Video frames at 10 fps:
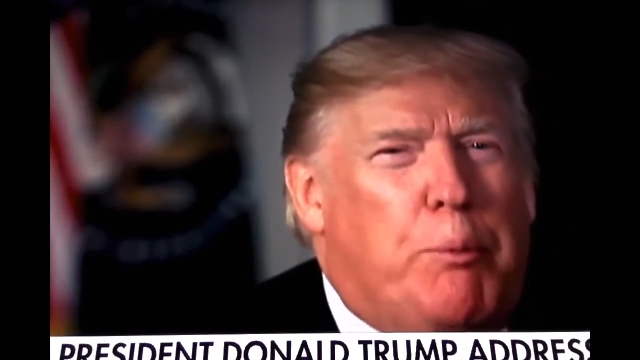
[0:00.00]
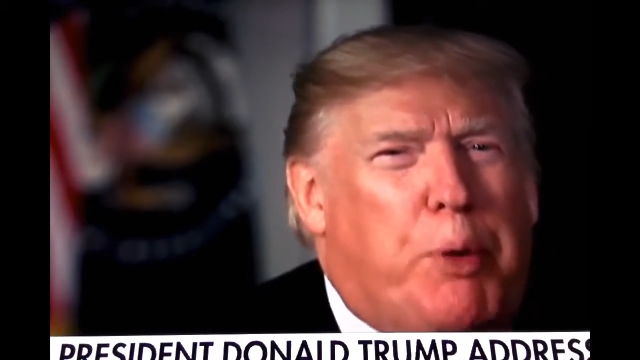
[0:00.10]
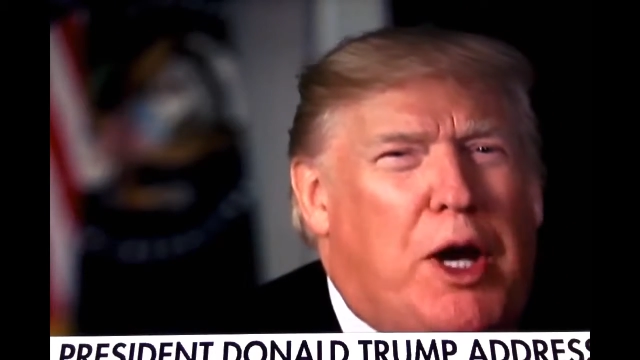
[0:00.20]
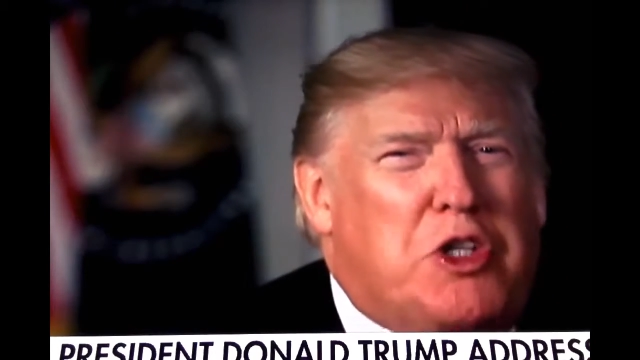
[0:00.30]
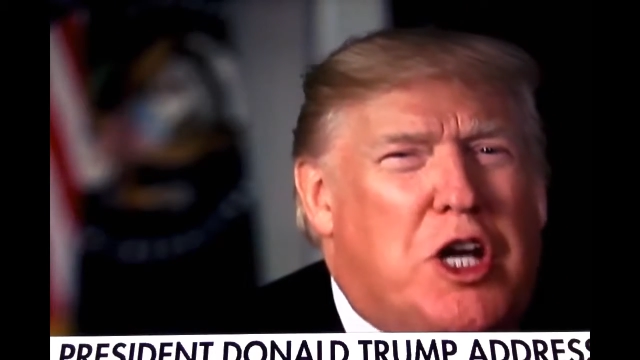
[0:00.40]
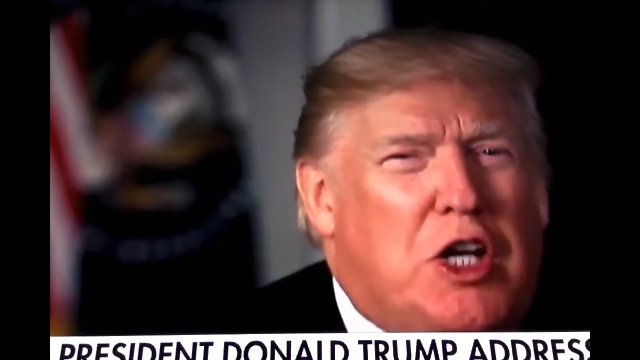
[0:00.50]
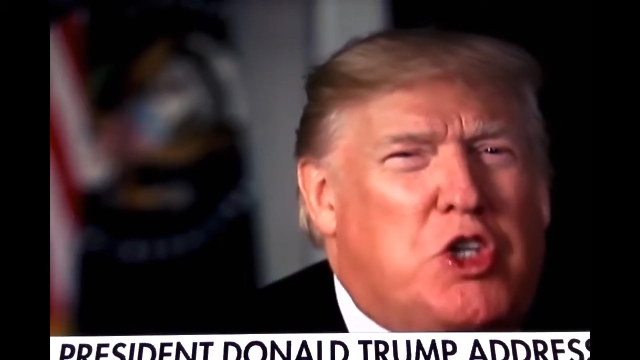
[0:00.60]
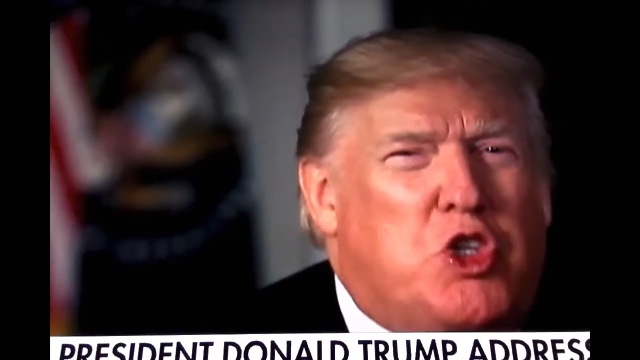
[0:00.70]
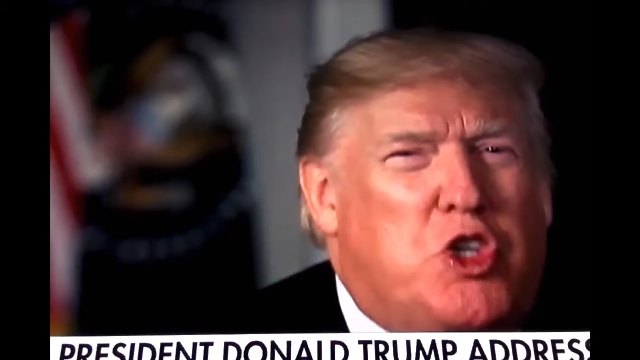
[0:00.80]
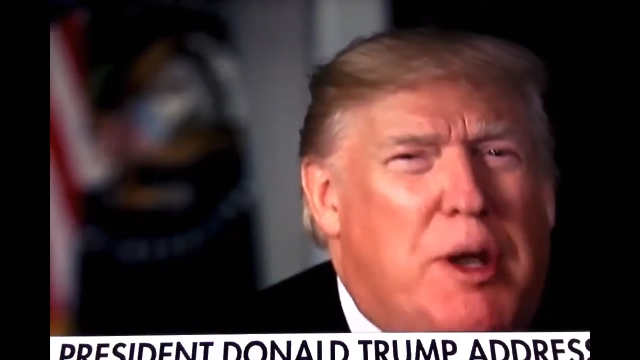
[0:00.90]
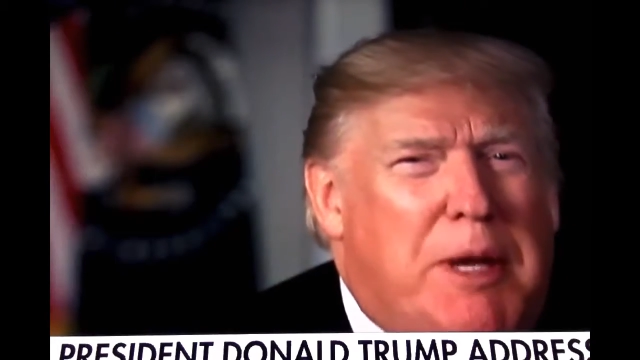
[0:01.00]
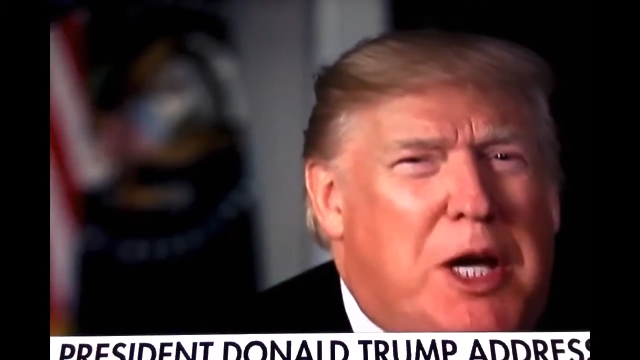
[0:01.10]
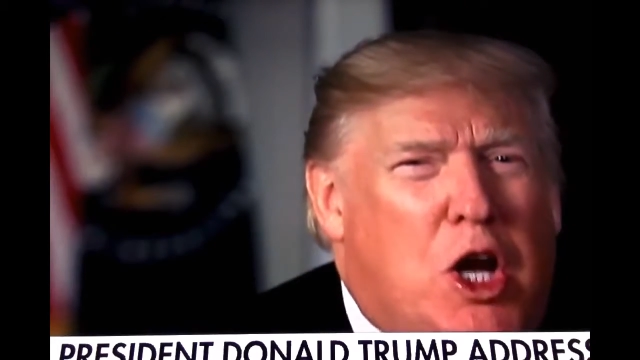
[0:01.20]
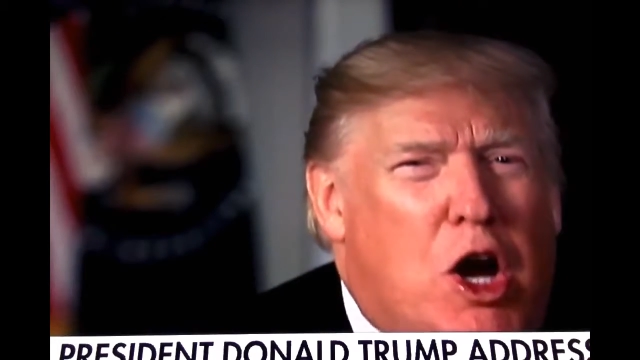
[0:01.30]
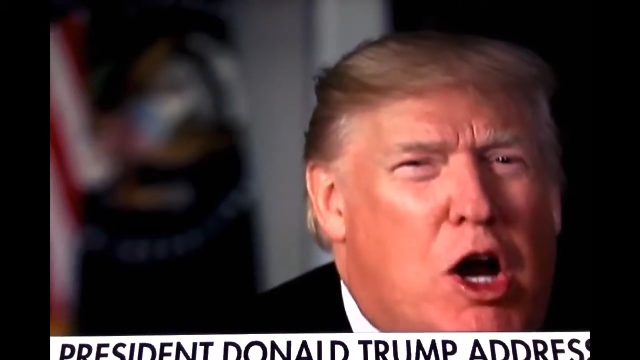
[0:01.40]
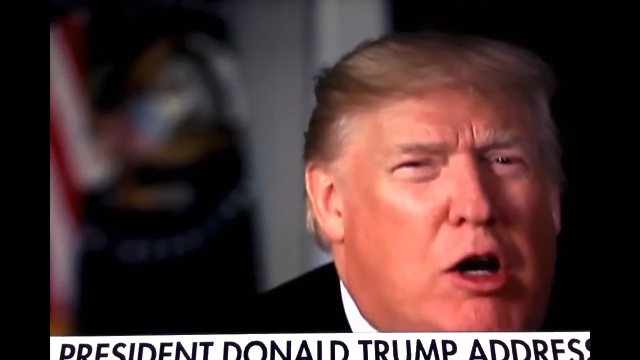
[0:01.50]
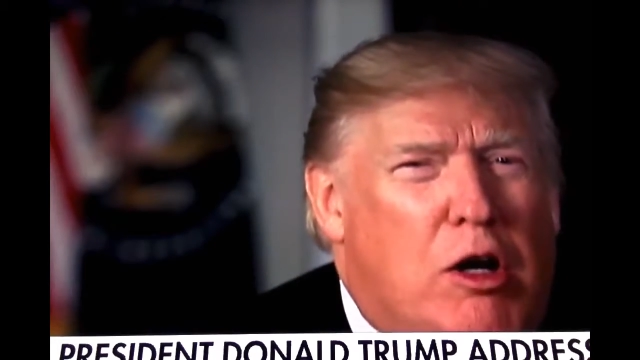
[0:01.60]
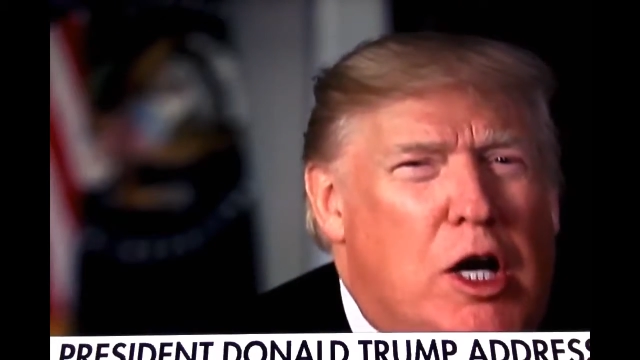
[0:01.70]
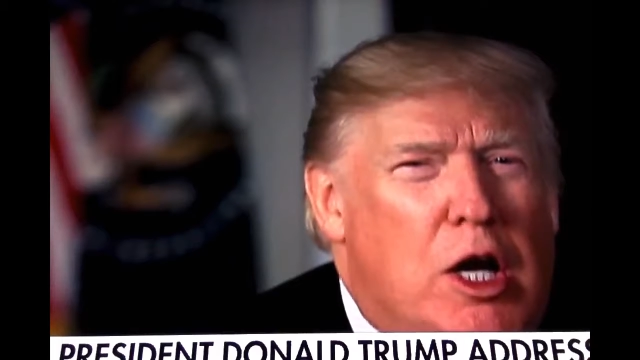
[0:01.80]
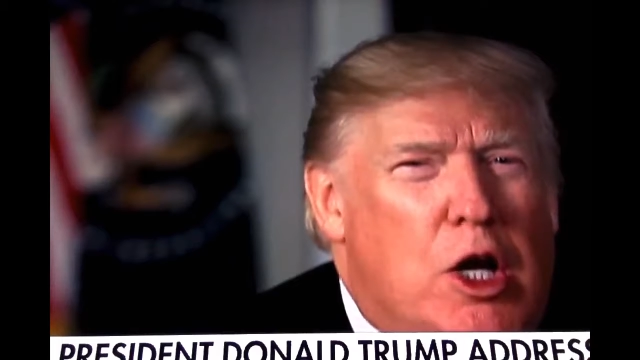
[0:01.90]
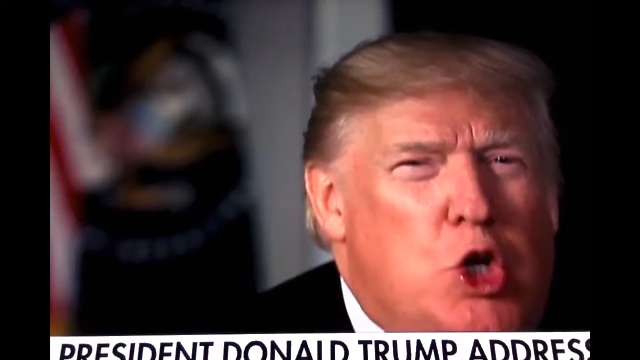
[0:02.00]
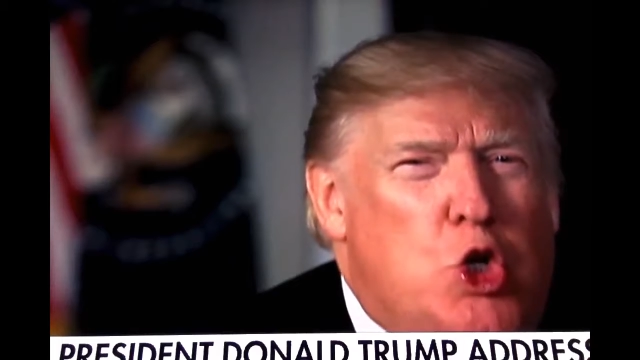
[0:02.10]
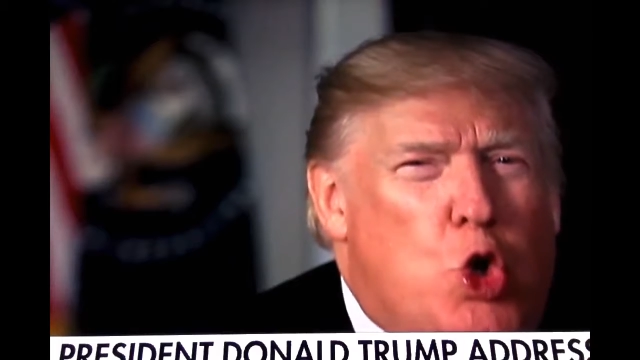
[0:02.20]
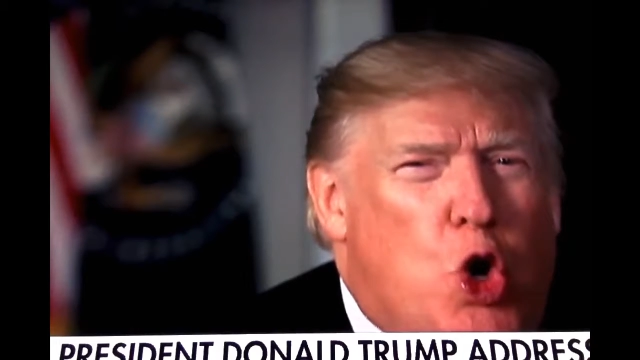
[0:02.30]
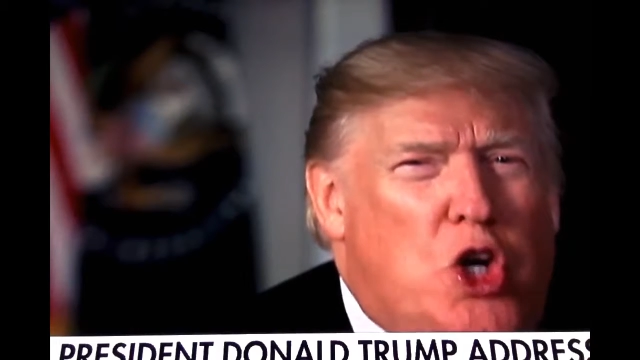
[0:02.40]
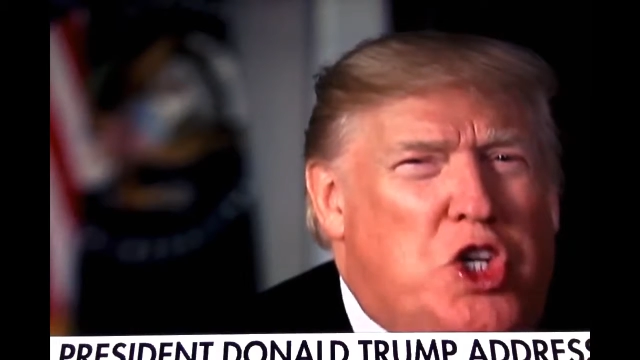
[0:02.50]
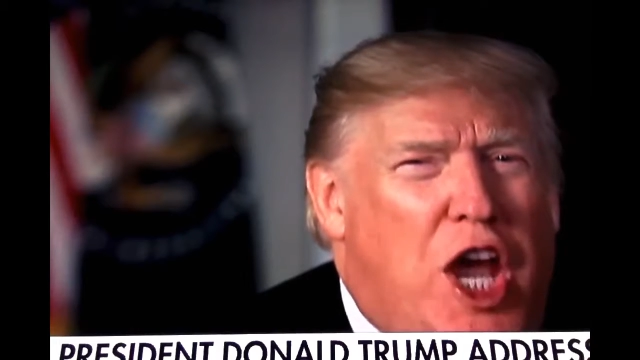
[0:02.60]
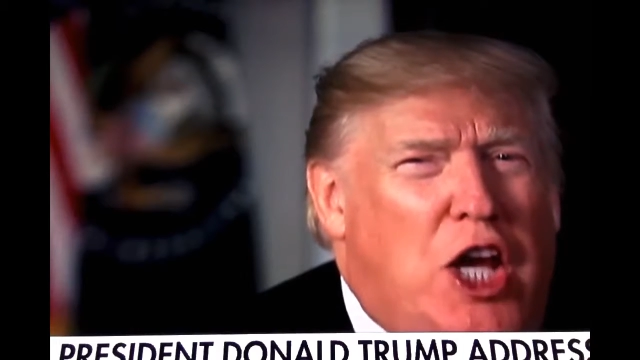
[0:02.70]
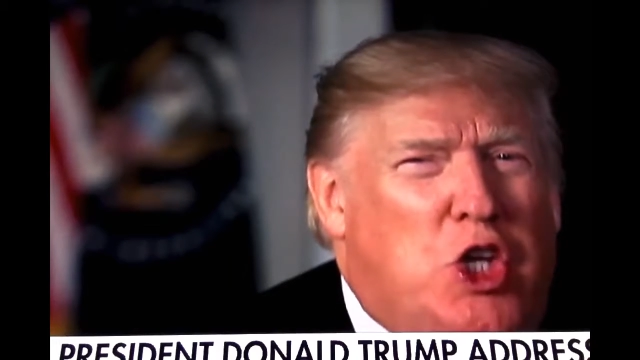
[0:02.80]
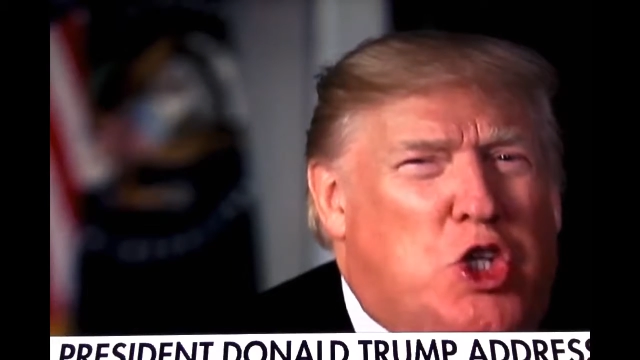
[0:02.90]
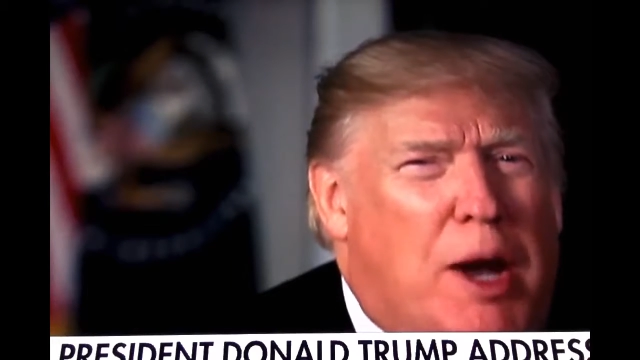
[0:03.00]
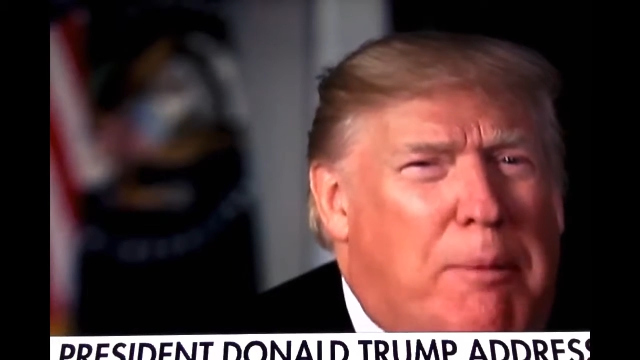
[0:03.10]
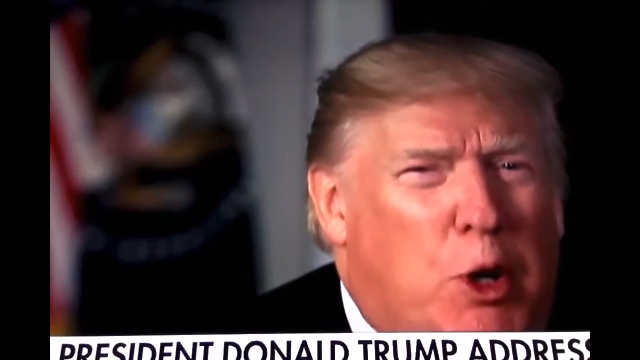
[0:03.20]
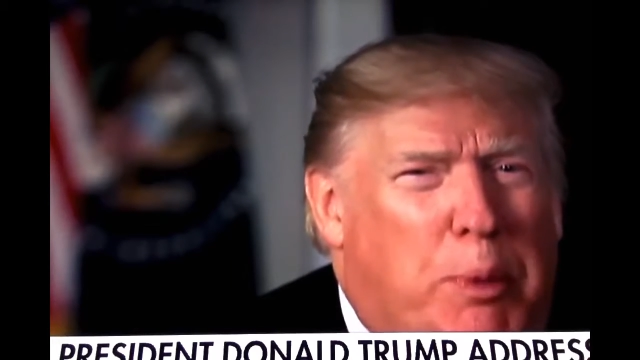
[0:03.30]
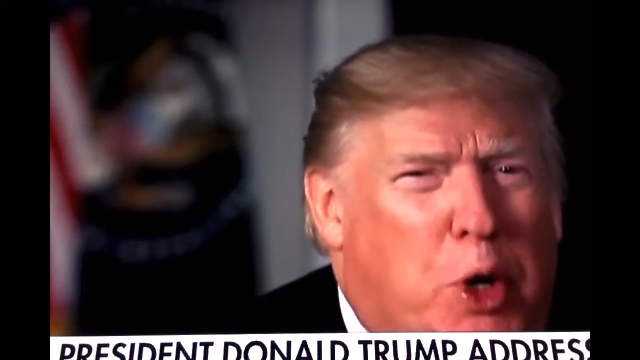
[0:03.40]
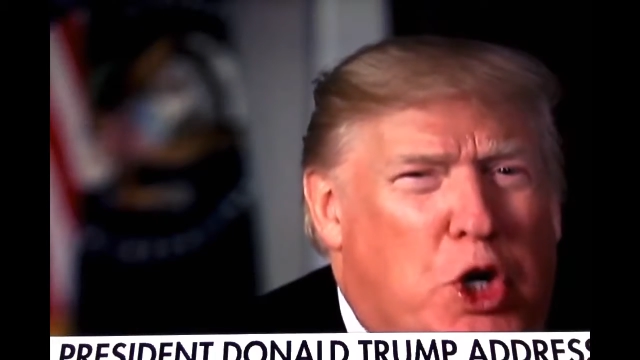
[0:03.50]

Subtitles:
To Presidents Jimmy Carter, George H.W.